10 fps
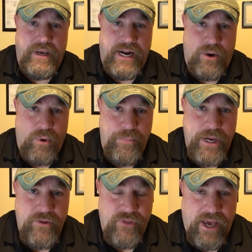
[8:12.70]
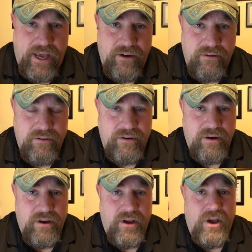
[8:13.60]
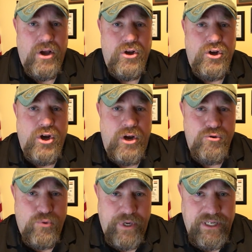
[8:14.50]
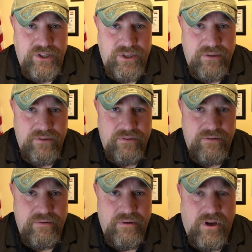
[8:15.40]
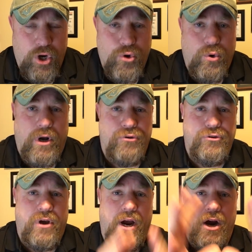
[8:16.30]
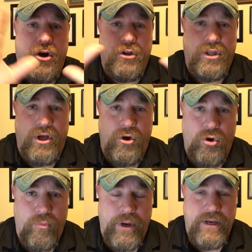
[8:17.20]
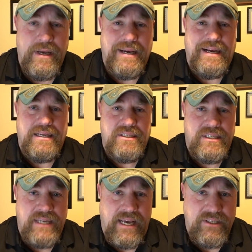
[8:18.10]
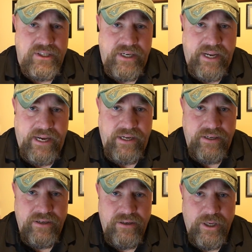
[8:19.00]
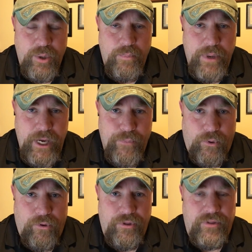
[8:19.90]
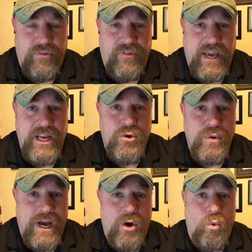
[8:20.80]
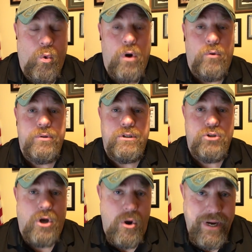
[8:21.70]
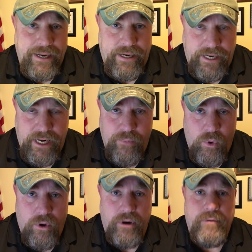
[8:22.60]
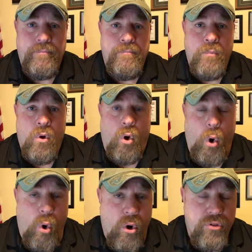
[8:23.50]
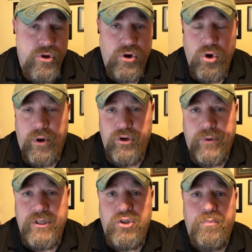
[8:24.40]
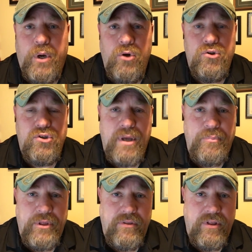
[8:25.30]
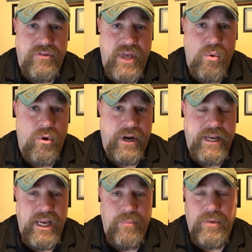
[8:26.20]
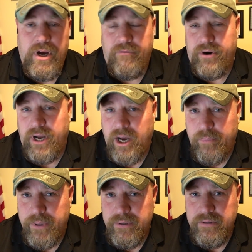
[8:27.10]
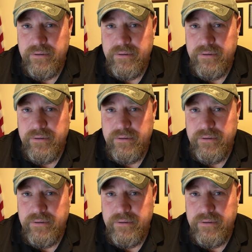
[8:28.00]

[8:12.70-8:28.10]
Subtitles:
And I'll repeat that. Countries across our globe assassinate people that they do not want talking anymore, or that are going to expose something that they want to keep covered up.